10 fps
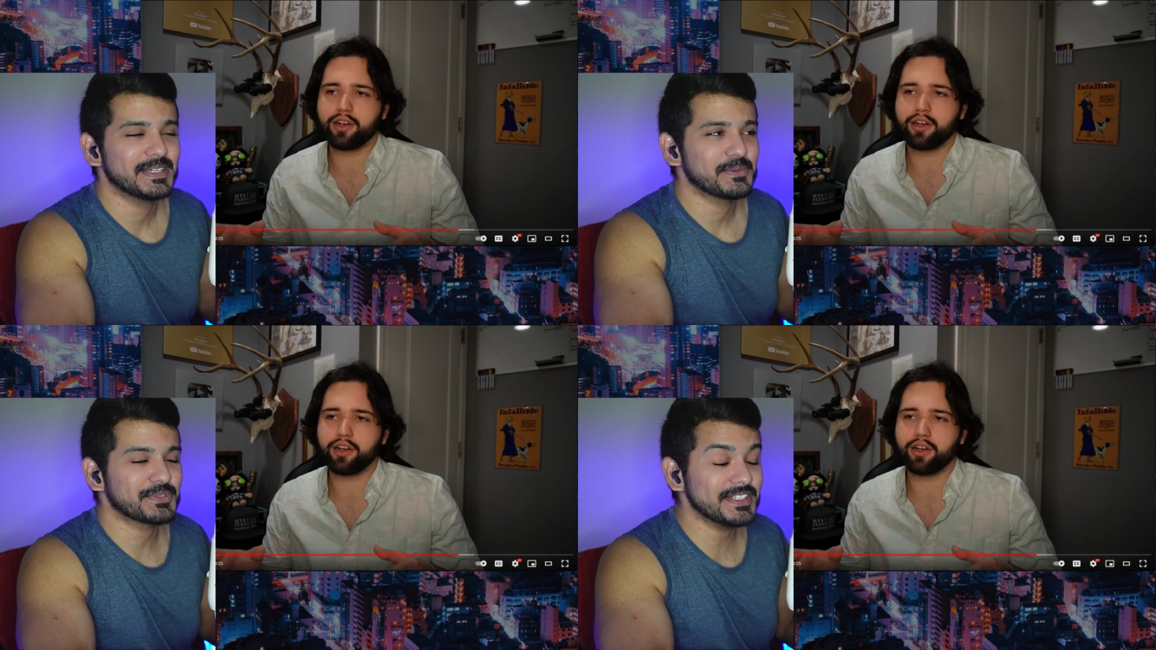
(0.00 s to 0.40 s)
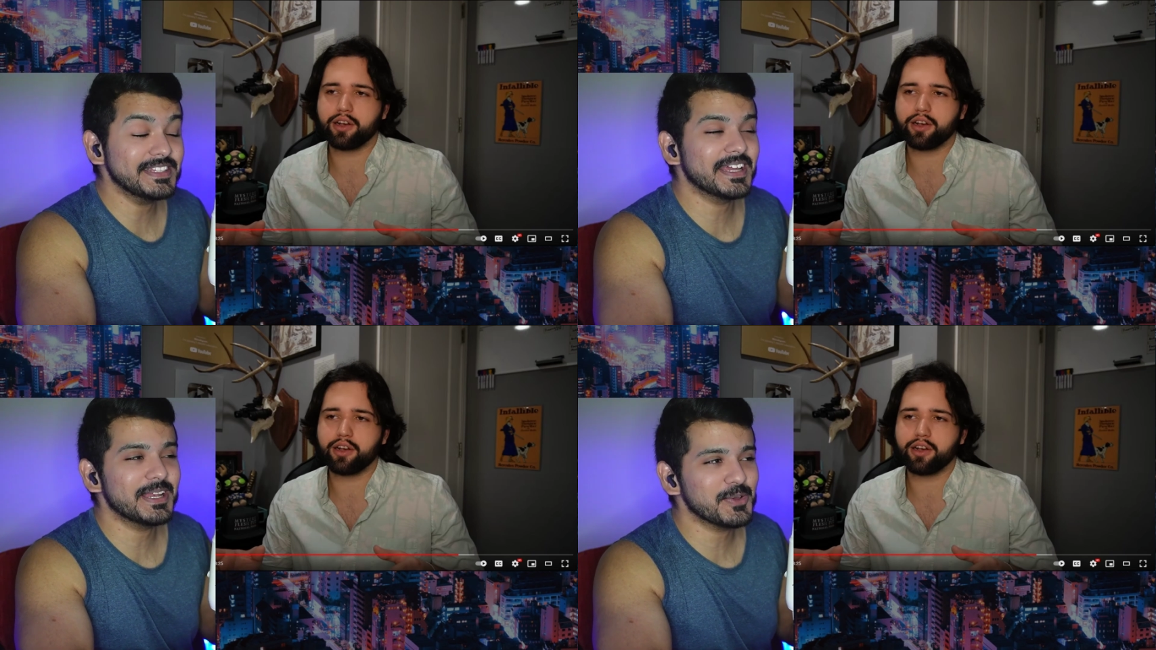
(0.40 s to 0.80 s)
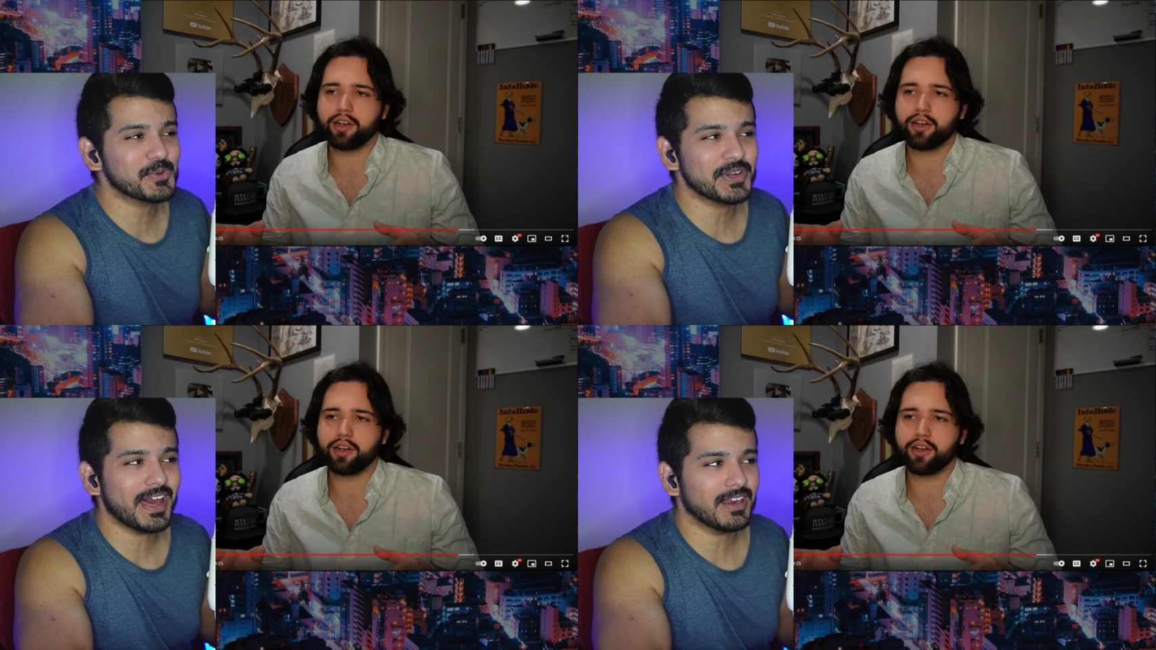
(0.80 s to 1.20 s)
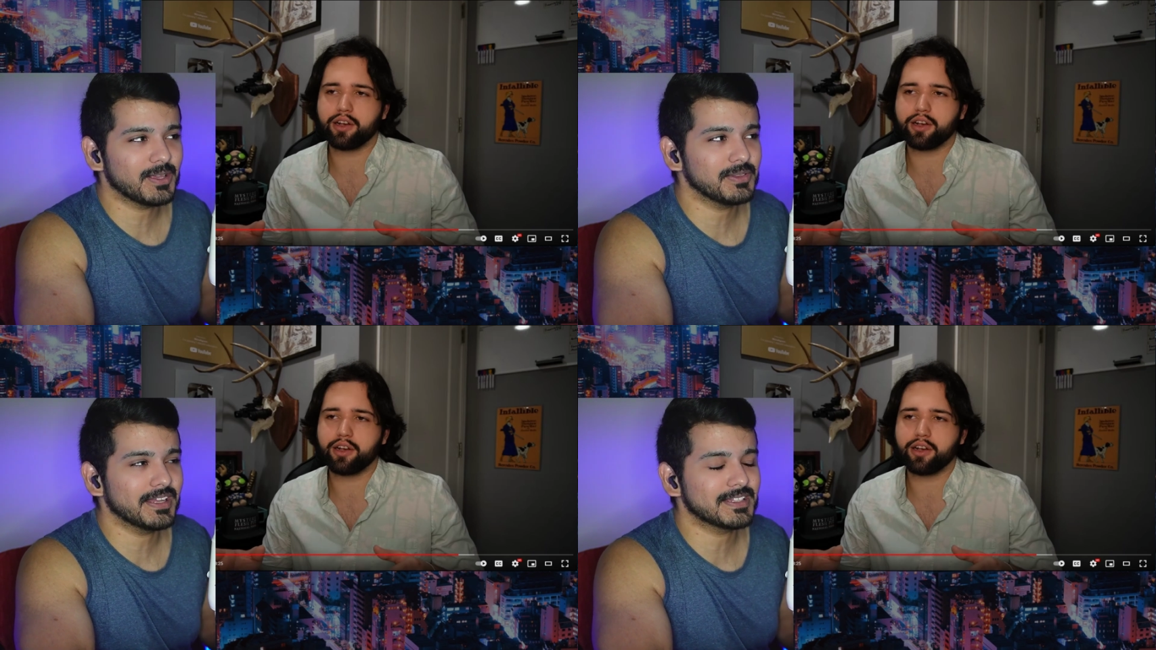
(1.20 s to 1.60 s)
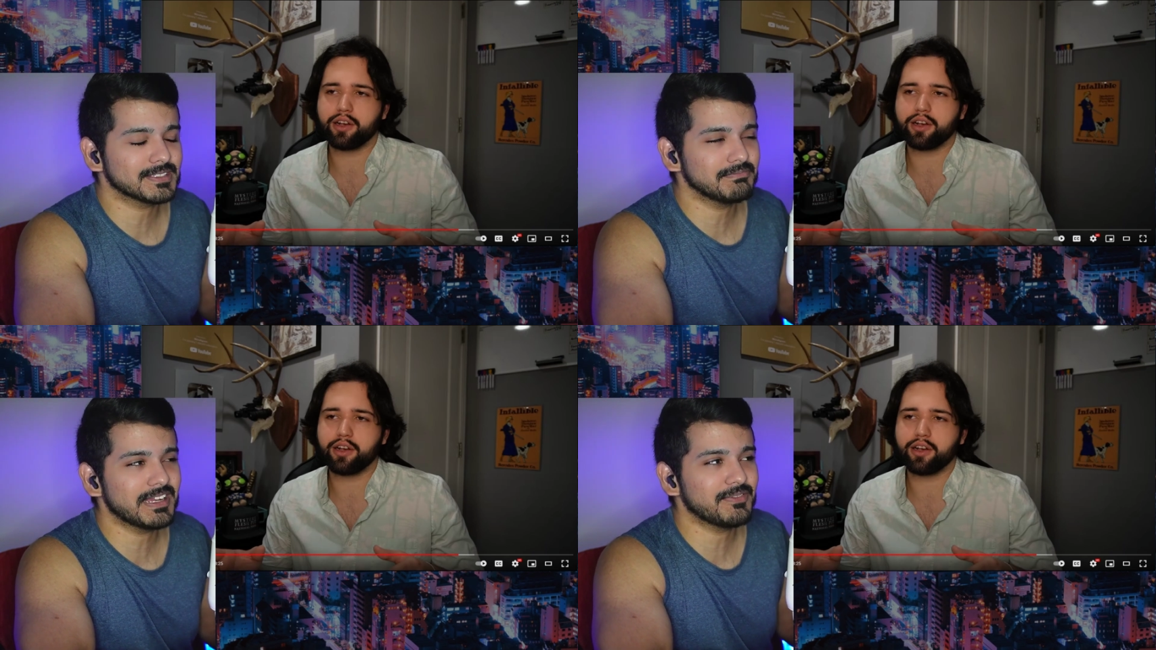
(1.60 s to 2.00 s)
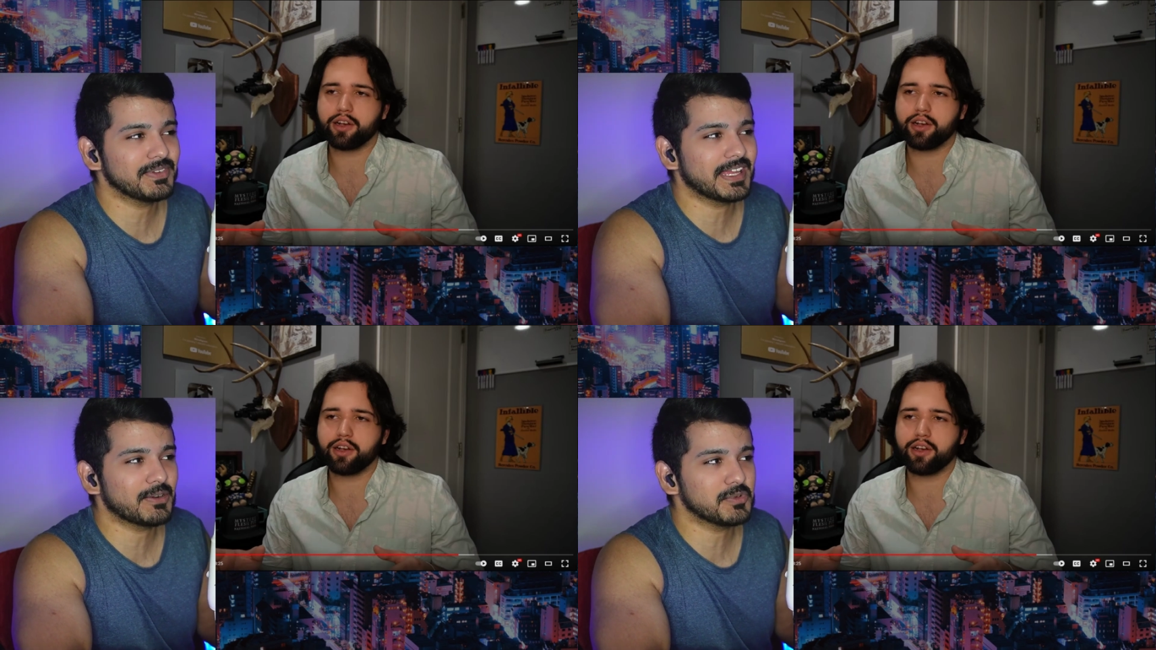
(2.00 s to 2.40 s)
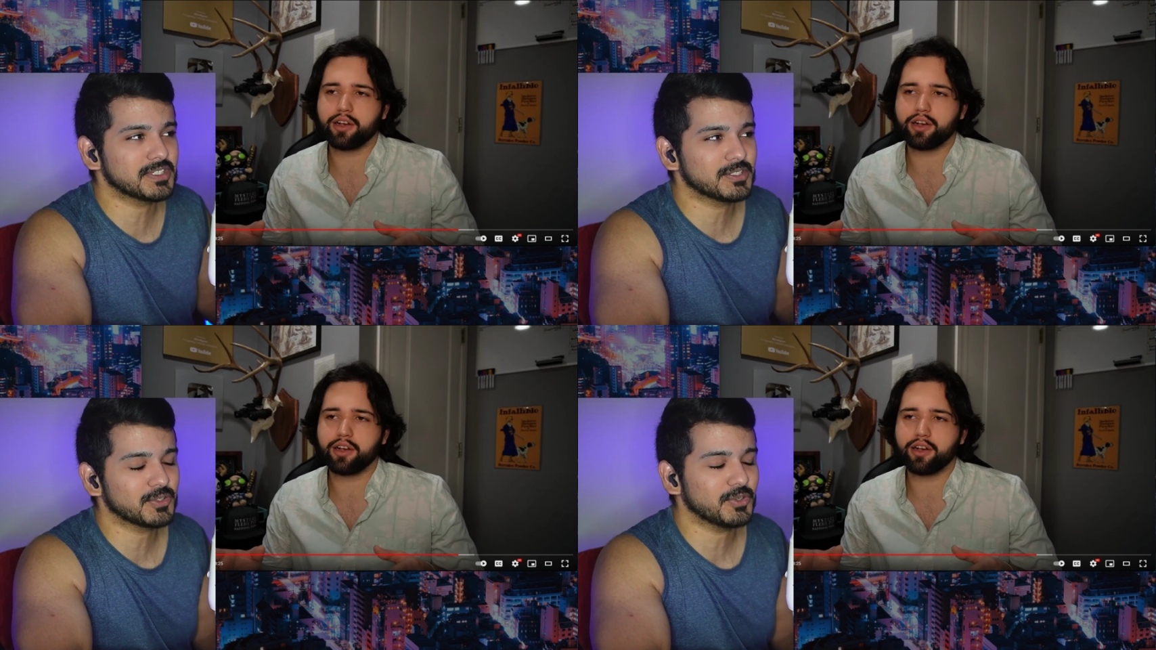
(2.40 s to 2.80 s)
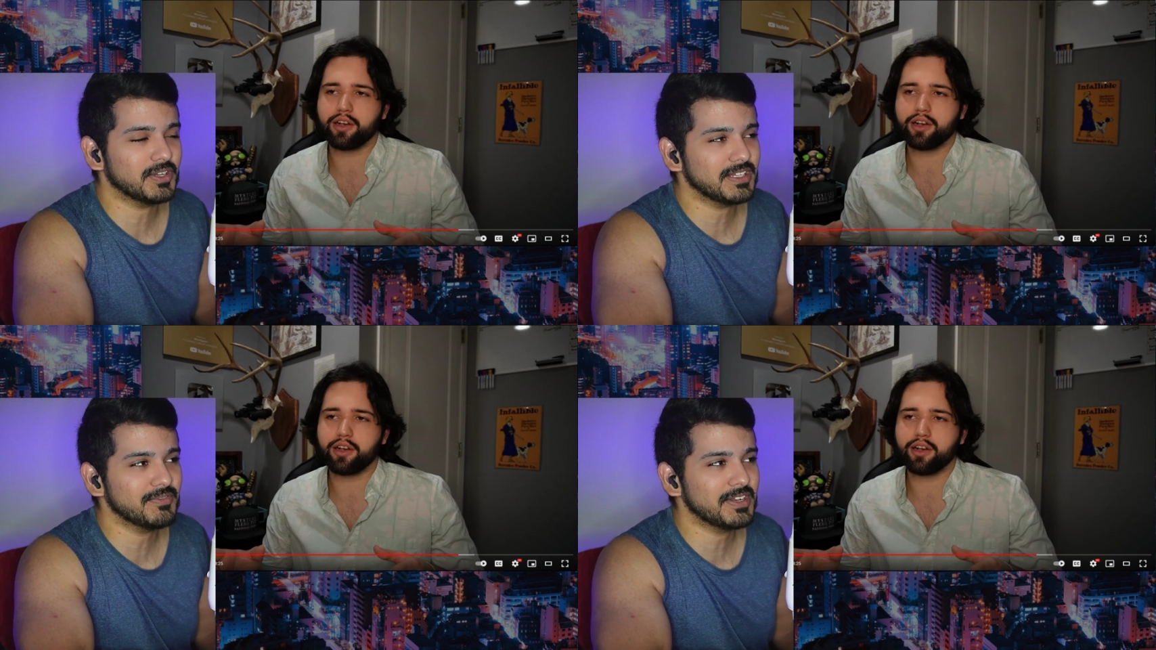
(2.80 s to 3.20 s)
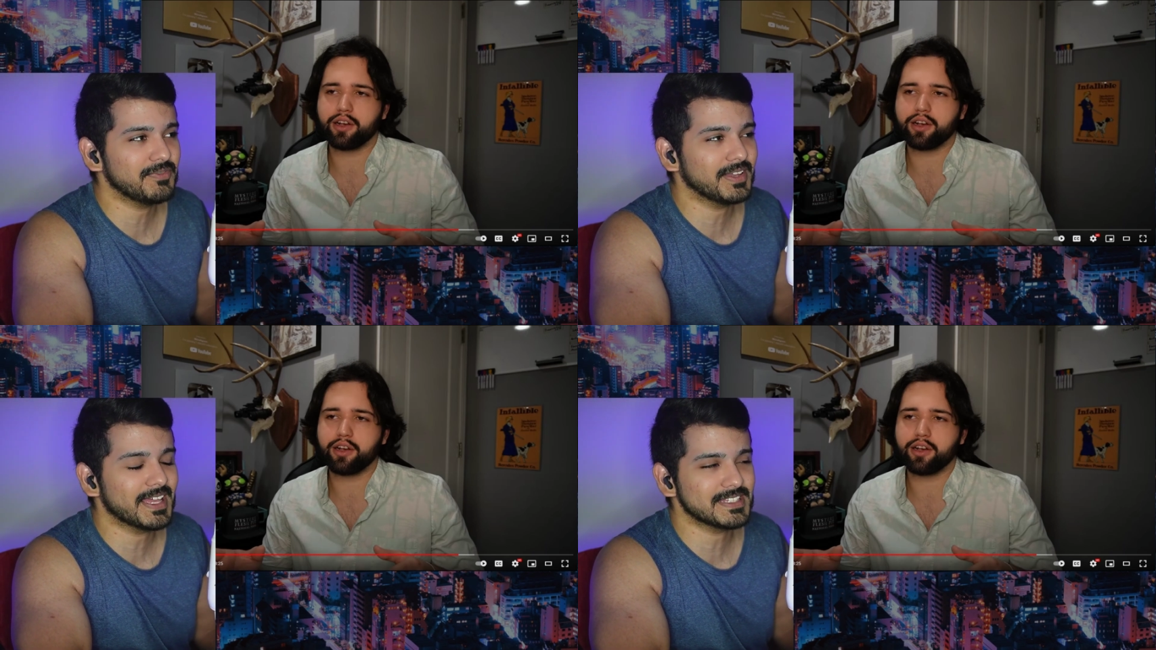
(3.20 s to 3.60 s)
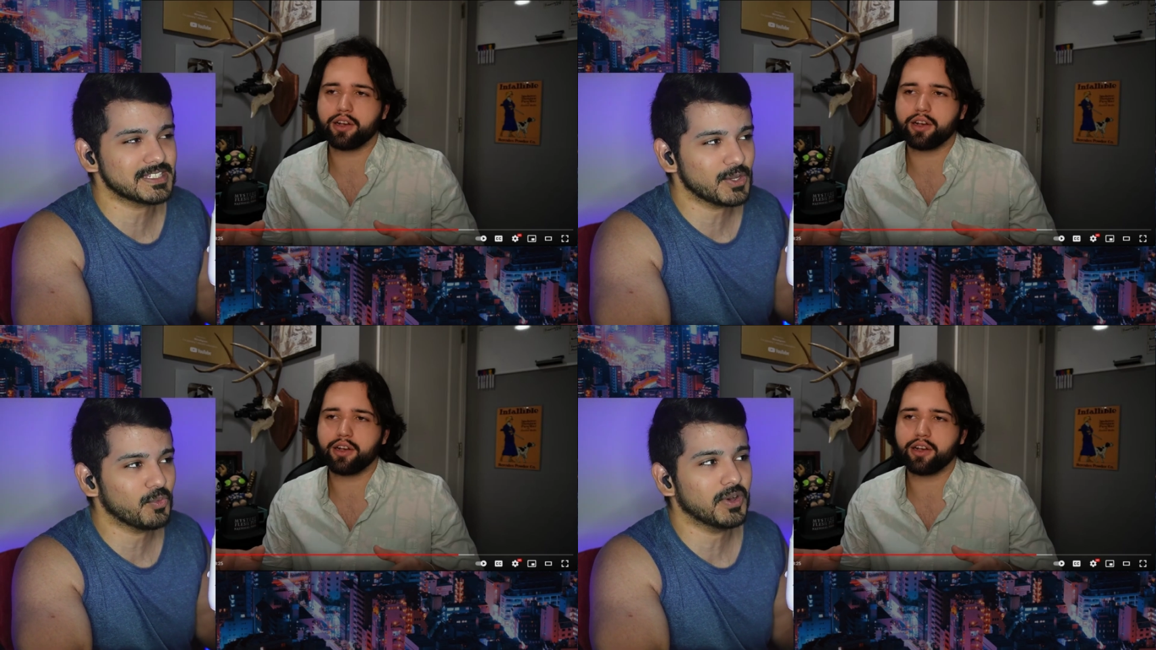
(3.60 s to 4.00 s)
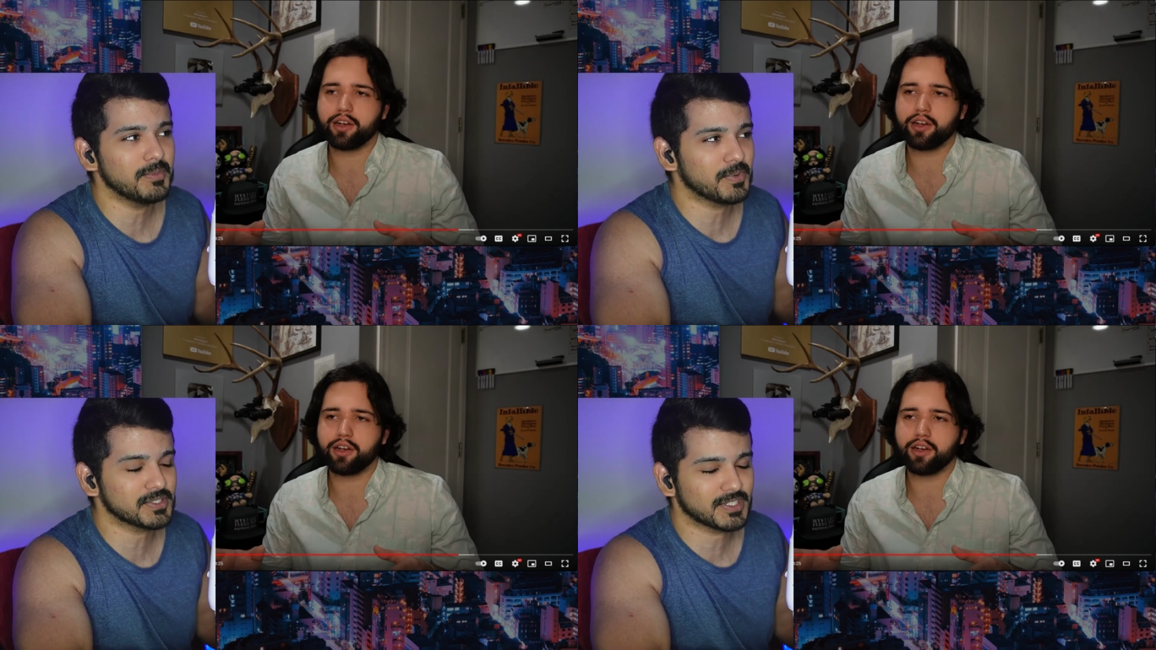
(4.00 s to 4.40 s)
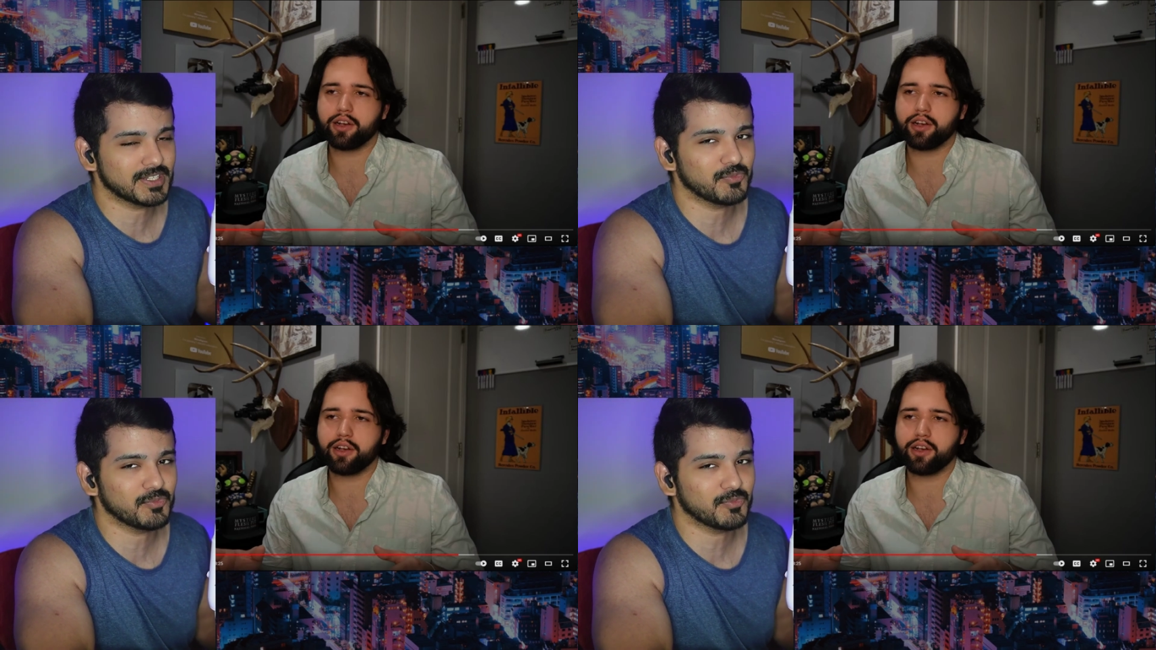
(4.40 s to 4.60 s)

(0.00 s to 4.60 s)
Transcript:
Speaker 1: Because in the end, you could argue like doesn't matter if we get result or not. Even if we can save one person,